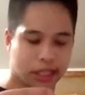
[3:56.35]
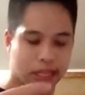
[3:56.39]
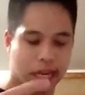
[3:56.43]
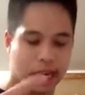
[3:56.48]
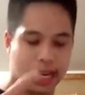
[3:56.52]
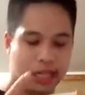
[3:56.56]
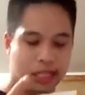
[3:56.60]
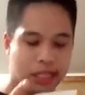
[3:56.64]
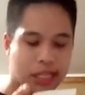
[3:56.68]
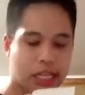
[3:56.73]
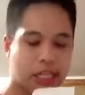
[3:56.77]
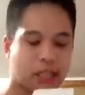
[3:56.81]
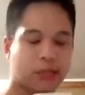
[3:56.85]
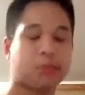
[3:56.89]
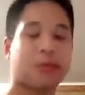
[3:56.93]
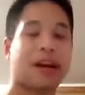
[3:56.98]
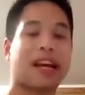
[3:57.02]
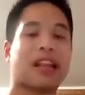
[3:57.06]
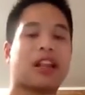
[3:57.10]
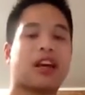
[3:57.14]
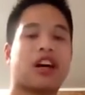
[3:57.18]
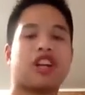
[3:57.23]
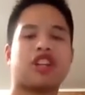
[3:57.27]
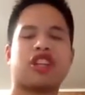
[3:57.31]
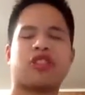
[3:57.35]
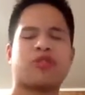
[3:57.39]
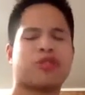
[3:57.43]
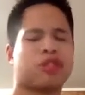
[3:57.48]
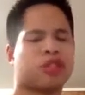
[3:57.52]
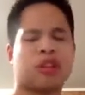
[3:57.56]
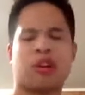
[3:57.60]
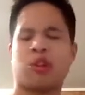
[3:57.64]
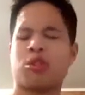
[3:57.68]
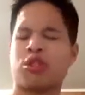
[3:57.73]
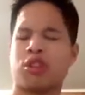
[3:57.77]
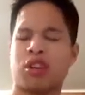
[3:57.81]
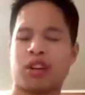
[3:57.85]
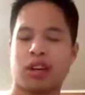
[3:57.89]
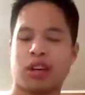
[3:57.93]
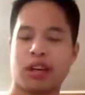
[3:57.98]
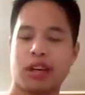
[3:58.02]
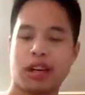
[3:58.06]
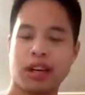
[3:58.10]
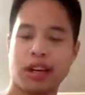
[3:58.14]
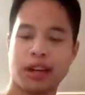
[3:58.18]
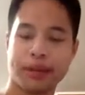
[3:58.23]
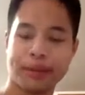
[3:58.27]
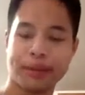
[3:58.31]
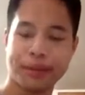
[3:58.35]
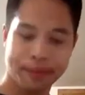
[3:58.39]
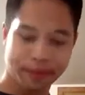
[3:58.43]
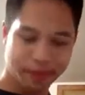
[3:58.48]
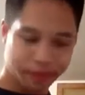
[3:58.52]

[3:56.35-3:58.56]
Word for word: cents. That's my lunch. It was so good.